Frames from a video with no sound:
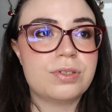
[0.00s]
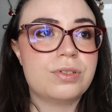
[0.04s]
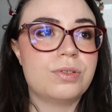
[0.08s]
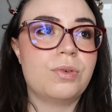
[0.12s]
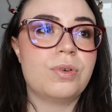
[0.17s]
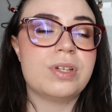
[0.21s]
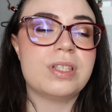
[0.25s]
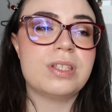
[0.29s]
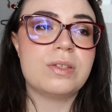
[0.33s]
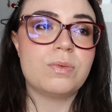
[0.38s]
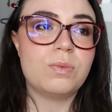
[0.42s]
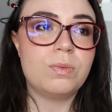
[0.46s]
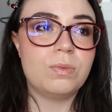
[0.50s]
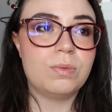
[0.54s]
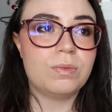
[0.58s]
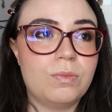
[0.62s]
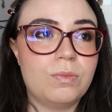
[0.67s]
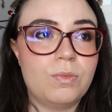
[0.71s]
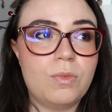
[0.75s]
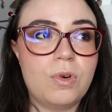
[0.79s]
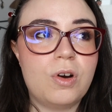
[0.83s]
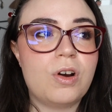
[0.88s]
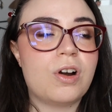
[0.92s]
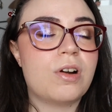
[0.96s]
so it's
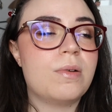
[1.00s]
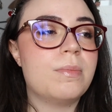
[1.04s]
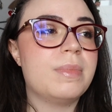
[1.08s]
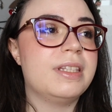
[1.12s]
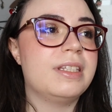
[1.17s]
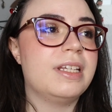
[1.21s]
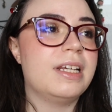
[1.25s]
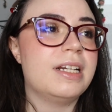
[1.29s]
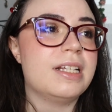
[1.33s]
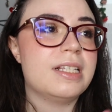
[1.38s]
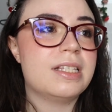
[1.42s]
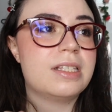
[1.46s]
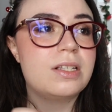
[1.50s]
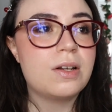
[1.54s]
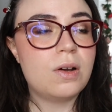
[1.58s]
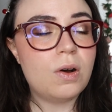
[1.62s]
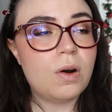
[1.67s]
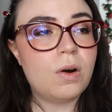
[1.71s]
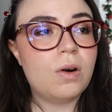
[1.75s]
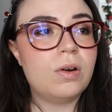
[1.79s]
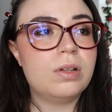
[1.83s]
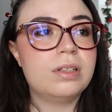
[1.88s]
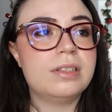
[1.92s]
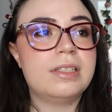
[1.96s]
warm and then it's
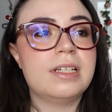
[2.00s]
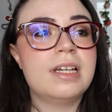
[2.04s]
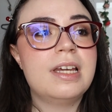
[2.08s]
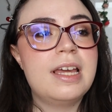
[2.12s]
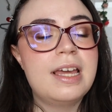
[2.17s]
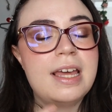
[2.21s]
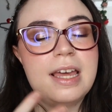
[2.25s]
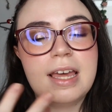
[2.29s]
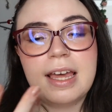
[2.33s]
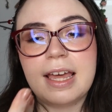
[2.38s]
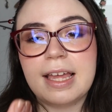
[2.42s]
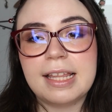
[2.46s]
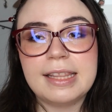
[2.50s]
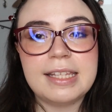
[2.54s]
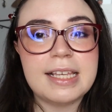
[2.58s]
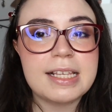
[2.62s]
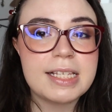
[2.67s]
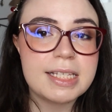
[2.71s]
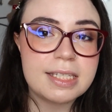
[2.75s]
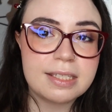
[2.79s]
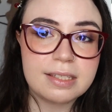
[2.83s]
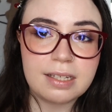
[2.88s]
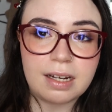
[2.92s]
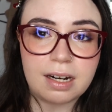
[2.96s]
cold, they
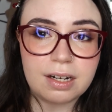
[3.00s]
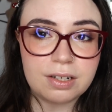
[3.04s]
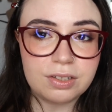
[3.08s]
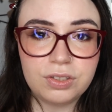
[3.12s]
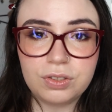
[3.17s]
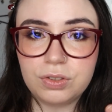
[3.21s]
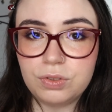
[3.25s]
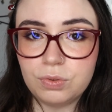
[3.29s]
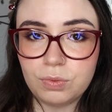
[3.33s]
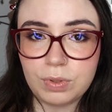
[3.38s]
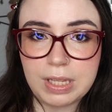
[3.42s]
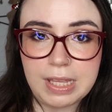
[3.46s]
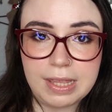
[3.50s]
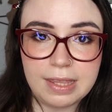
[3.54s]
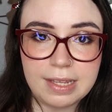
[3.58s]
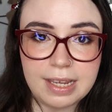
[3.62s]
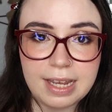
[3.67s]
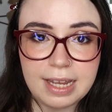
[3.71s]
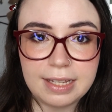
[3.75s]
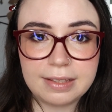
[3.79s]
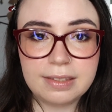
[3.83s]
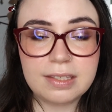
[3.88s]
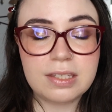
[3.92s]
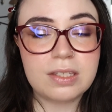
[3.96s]
start doing
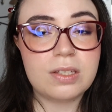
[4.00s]
that.